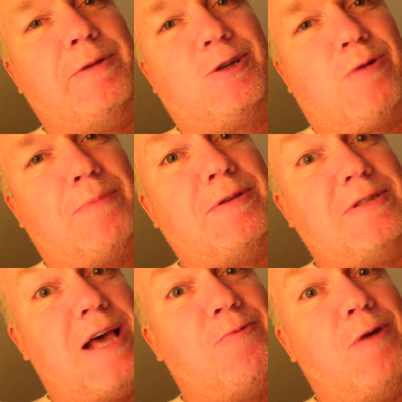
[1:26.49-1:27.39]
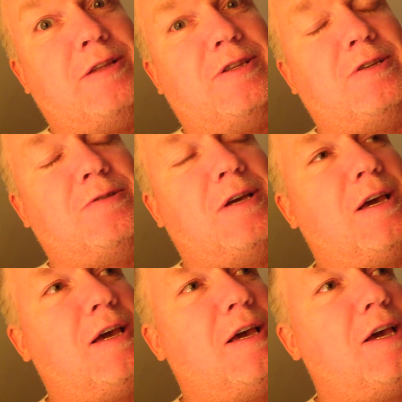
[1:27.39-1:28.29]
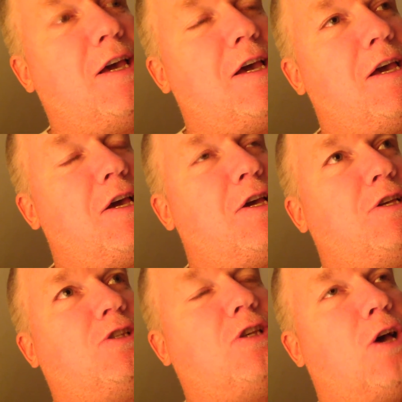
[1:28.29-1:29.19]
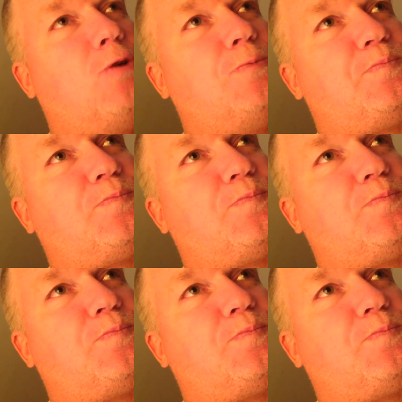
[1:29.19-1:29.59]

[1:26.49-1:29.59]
And Trump is that way too. So